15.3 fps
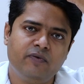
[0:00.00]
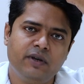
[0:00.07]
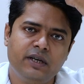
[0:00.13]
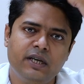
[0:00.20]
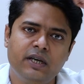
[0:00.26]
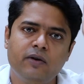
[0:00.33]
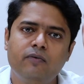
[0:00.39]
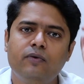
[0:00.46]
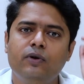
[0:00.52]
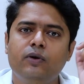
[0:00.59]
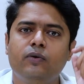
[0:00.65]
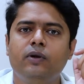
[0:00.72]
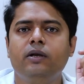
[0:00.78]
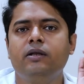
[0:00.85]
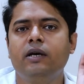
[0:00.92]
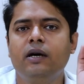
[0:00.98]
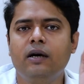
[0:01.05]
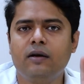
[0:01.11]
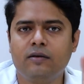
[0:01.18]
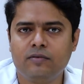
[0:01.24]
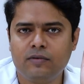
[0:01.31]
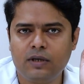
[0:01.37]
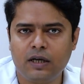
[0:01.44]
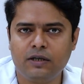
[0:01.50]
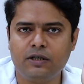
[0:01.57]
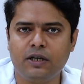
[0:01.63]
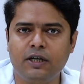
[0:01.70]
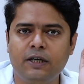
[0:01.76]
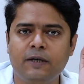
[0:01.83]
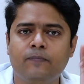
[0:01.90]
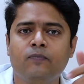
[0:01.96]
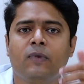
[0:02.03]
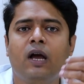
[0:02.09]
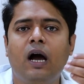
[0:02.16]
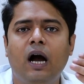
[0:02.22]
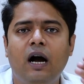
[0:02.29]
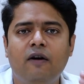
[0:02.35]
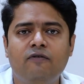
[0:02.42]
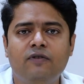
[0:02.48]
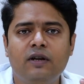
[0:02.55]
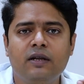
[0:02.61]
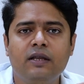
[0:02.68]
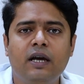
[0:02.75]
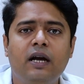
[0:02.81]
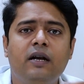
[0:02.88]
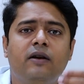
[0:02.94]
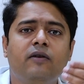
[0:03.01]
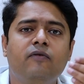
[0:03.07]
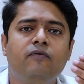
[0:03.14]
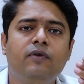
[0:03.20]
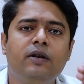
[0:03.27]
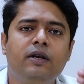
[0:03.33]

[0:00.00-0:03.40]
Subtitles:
we give during the surgery. After that, we